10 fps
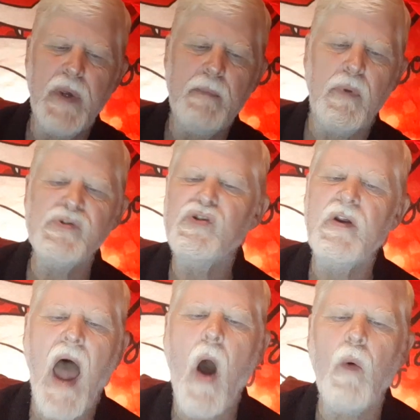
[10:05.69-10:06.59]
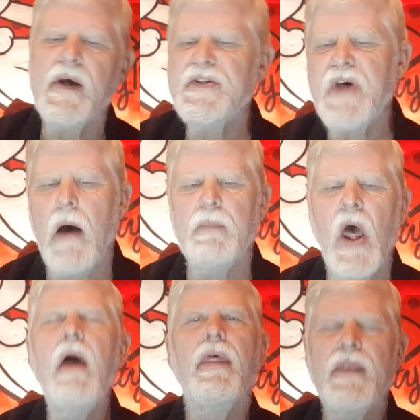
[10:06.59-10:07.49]
people should now accept
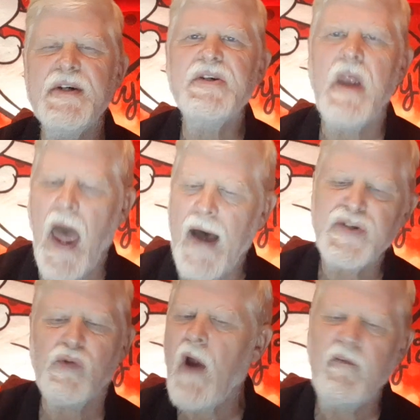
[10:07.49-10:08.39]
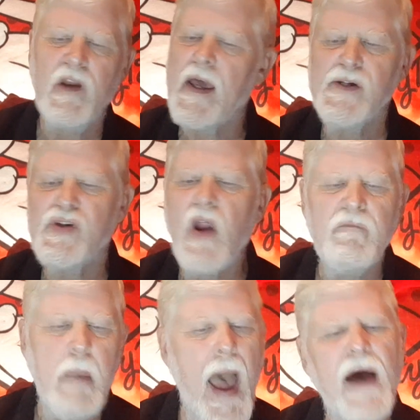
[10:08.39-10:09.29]
this last revelation
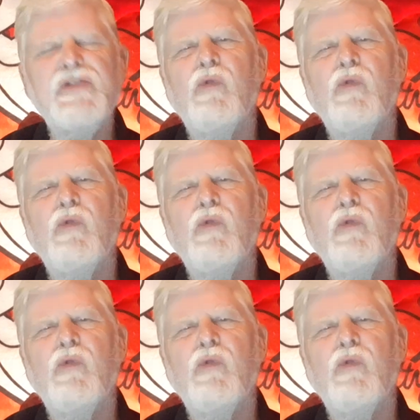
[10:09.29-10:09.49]
of past